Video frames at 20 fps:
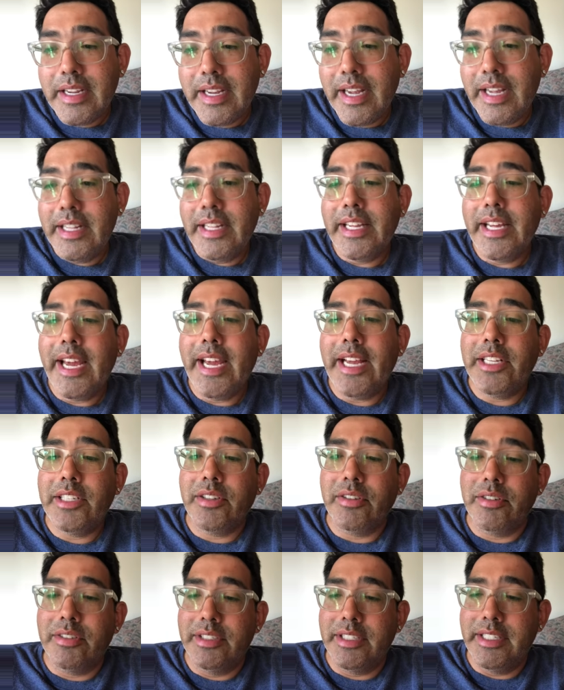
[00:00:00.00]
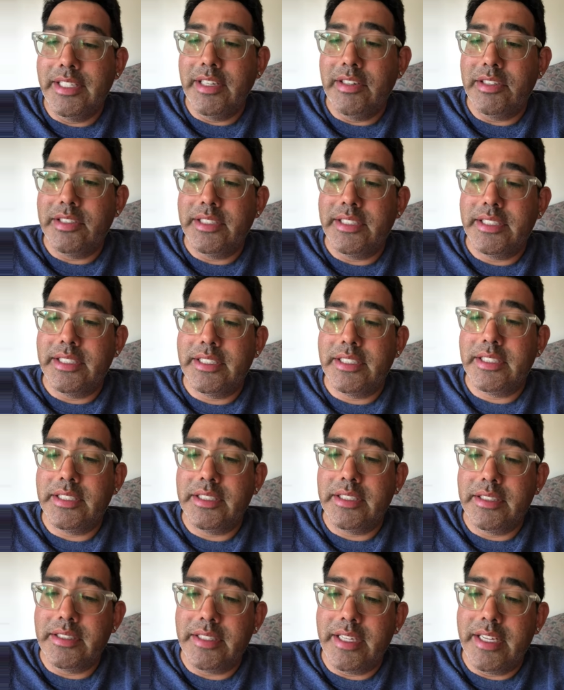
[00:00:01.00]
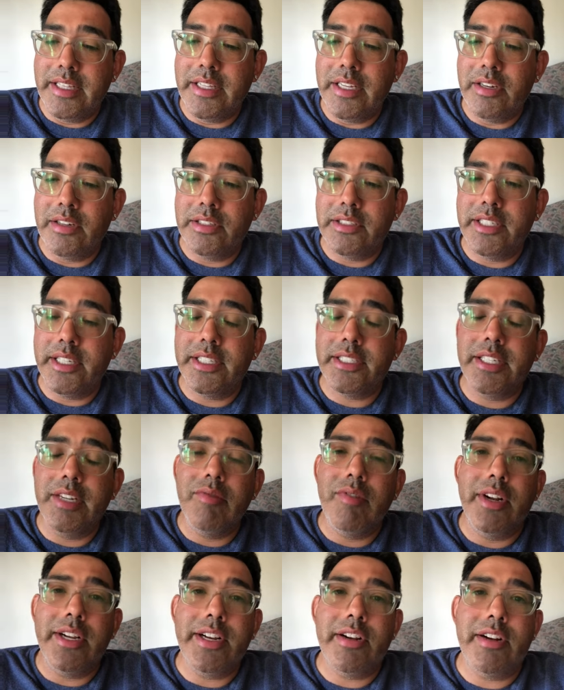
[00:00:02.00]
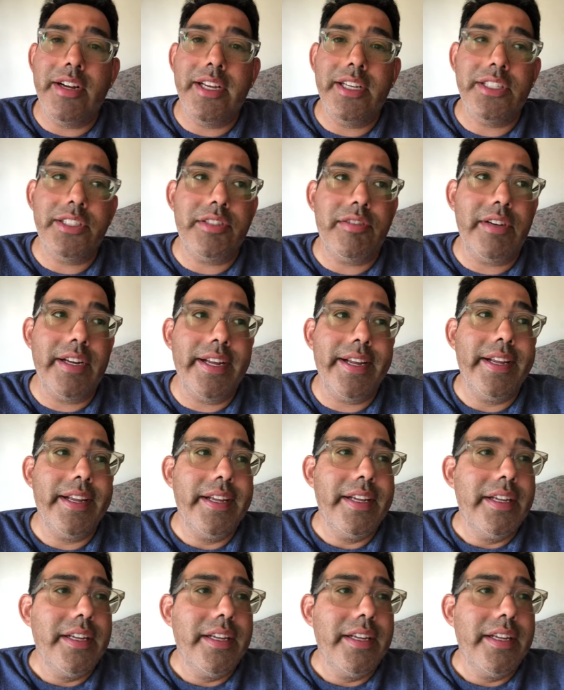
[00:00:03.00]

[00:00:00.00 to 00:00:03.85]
And the Angels, in their 61-year history,